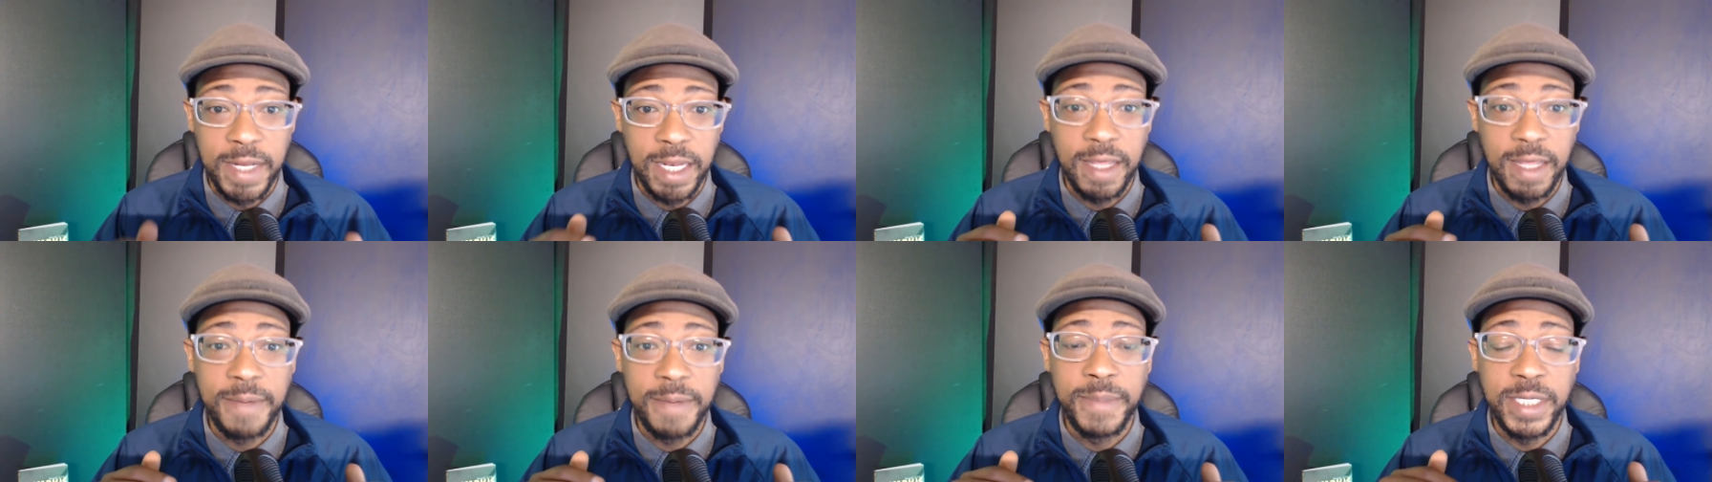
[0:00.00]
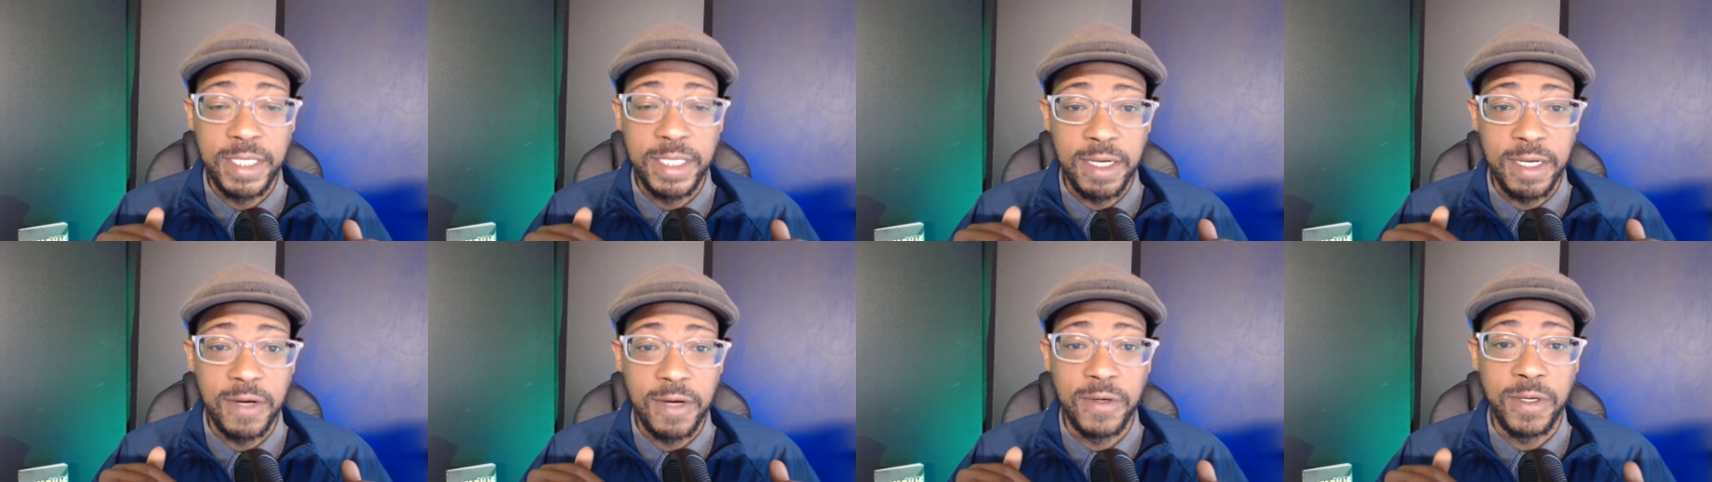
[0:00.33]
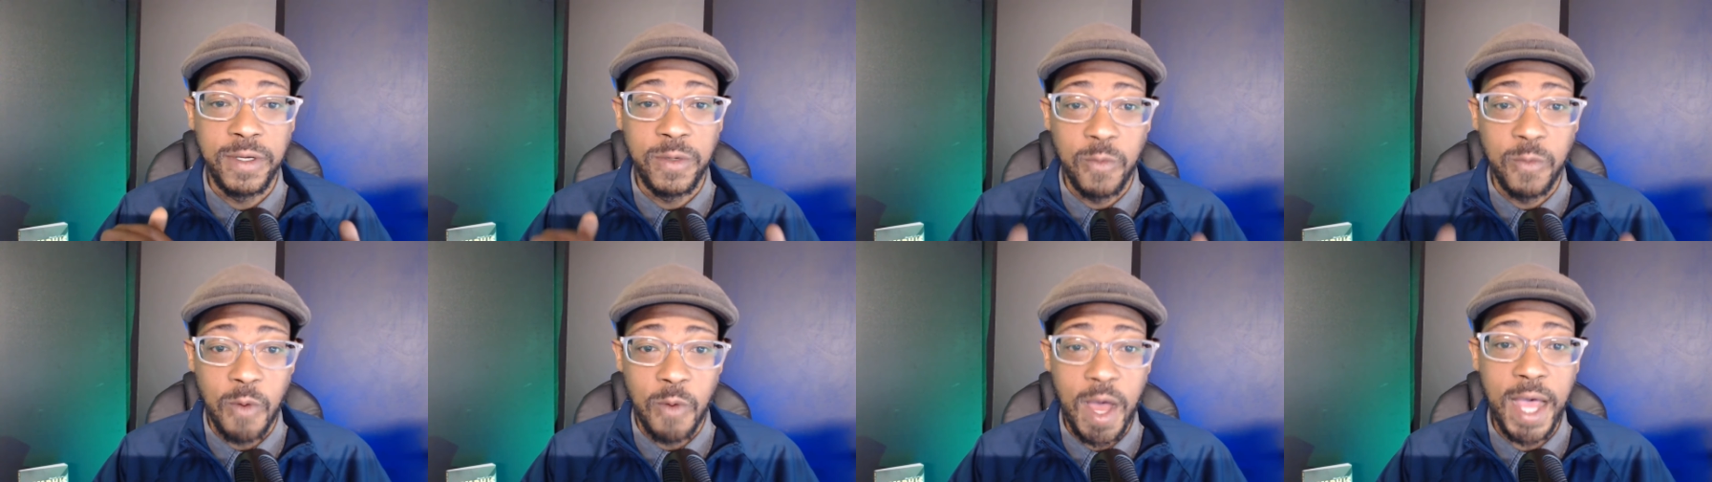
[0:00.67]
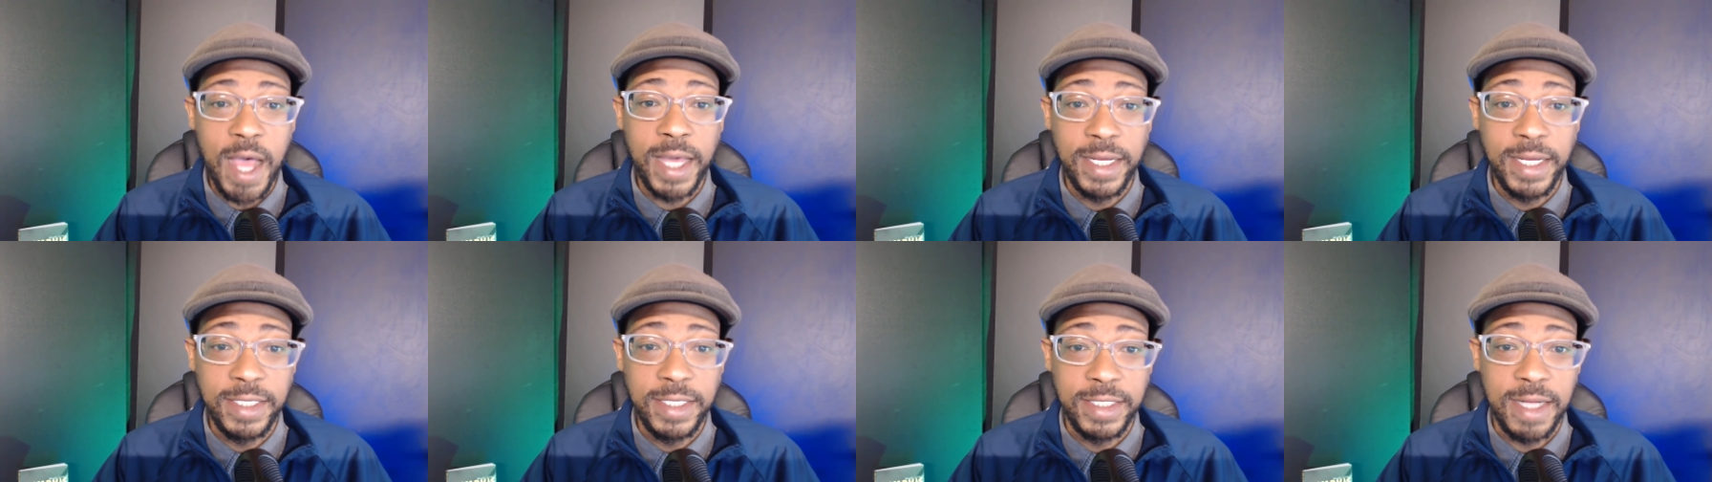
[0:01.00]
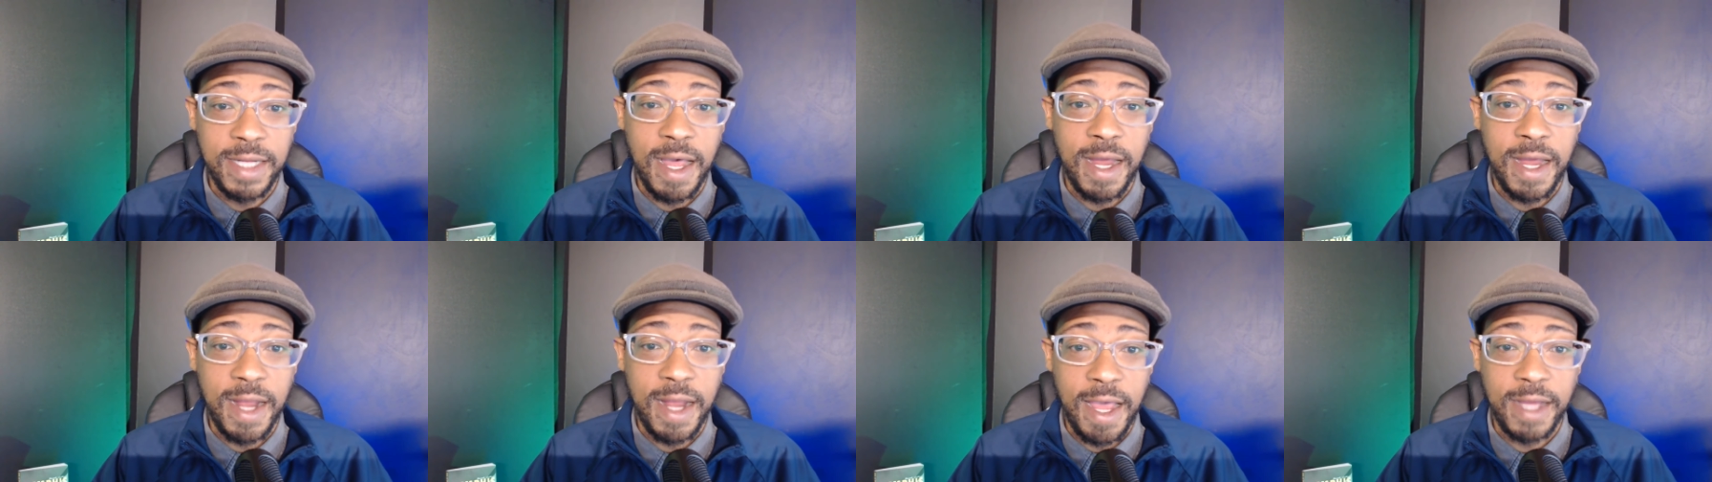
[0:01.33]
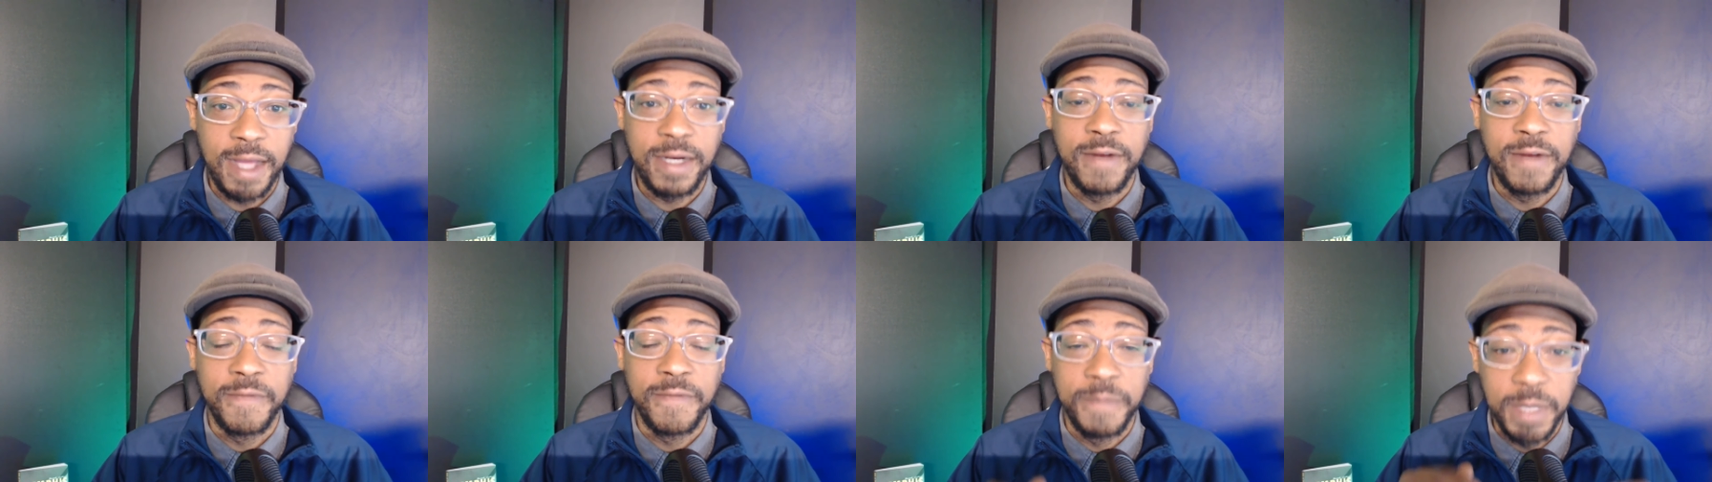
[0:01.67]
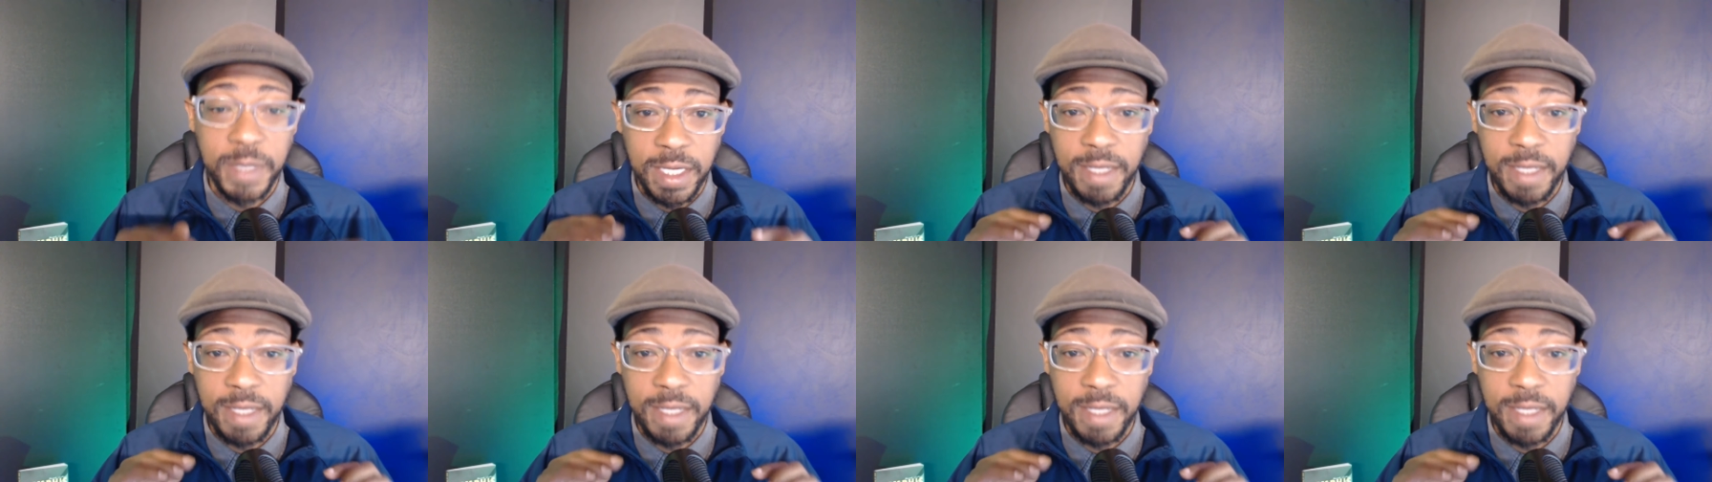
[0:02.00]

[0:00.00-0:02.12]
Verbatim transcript: and let me tell you why he's not active,